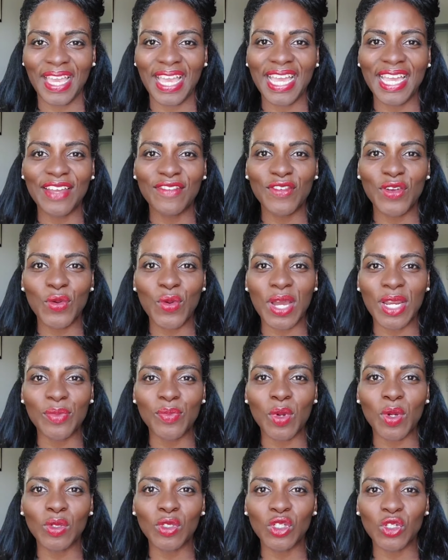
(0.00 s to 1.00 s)
Hi
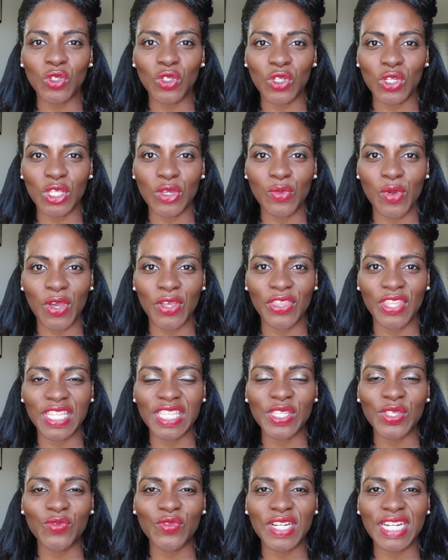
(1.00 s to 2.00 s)
everyone, bonjour tout le monde.
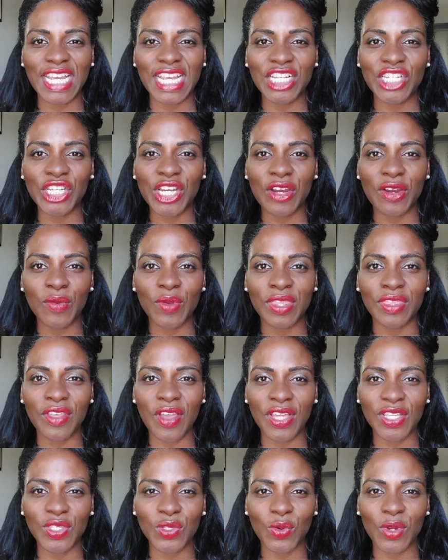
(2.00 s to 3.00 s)
This is Renee Jarrett with
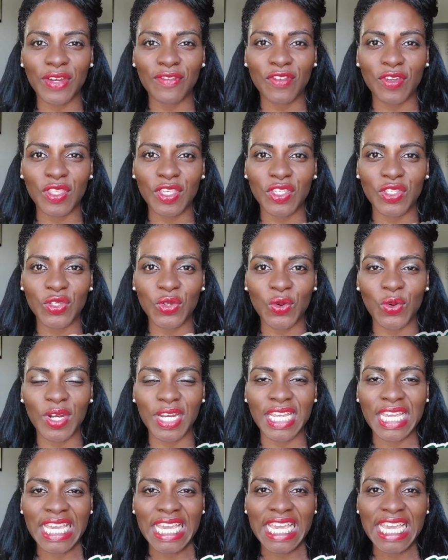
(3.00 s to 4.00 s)
Not Sorry for the
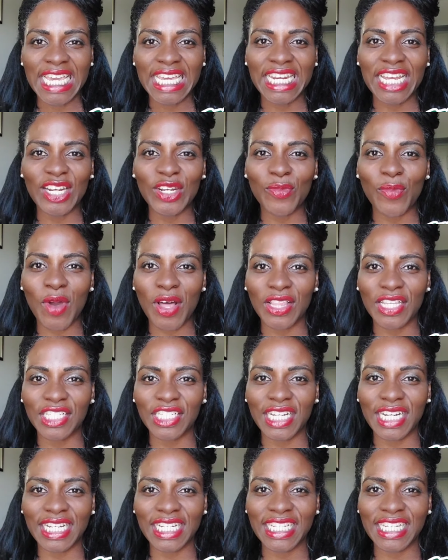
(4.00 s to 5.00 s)
Story, an
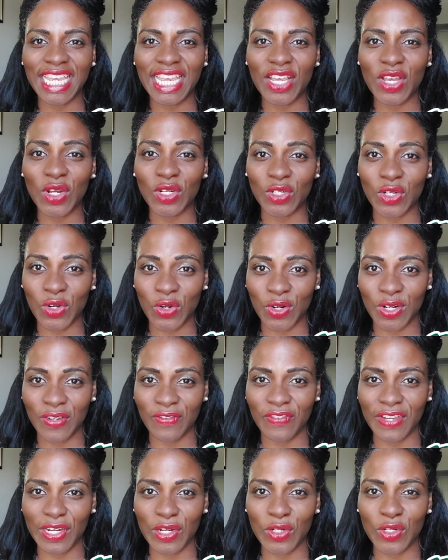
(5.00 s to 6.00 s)
unapologetic take on
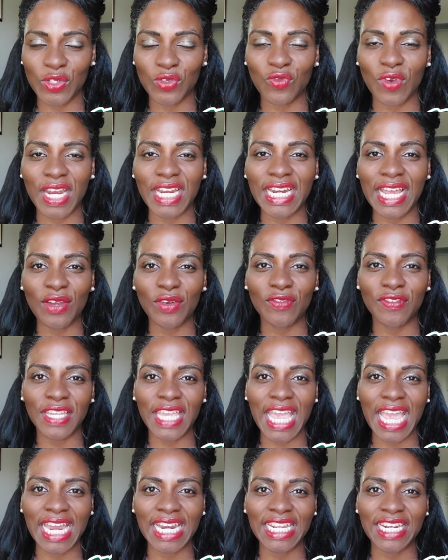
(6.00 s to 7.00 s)
current affairs right out
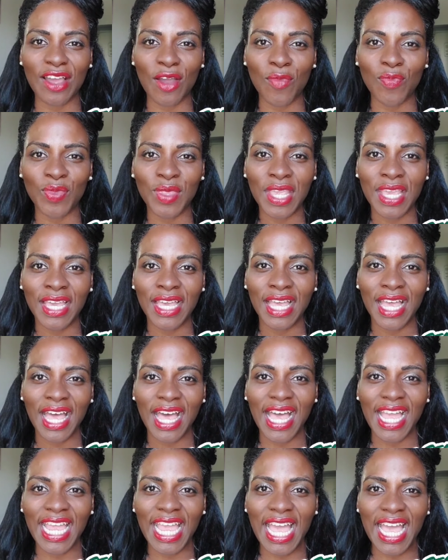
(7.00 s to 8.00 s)
of Canada.
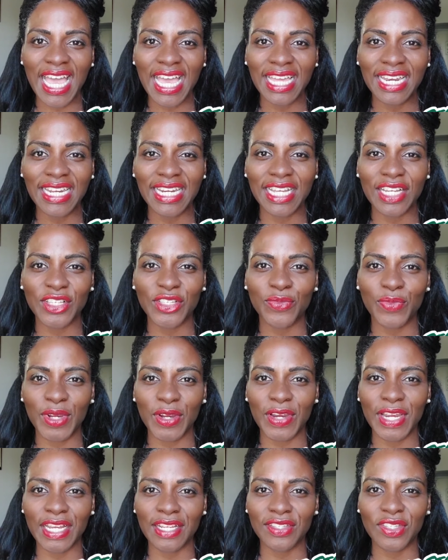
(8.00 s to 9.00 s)
I had an
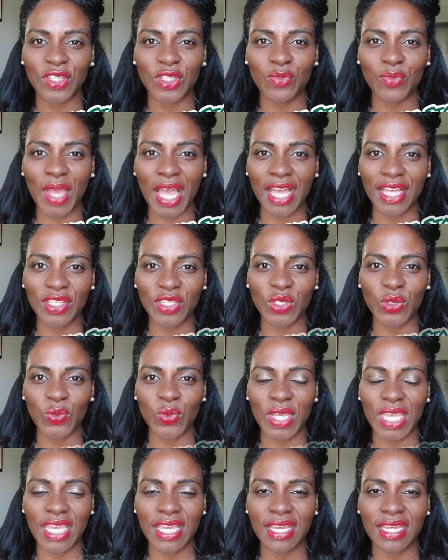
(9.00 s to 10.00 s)
experience this past
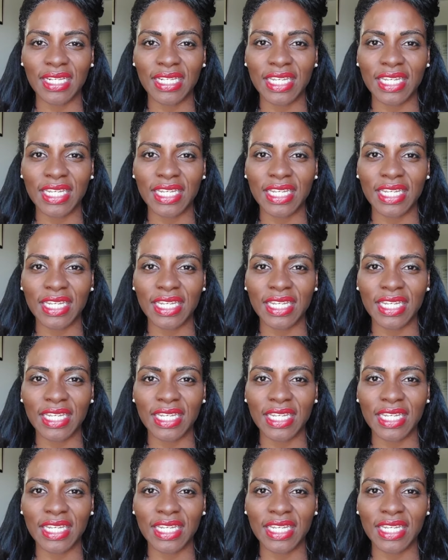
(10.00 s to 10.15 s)
week.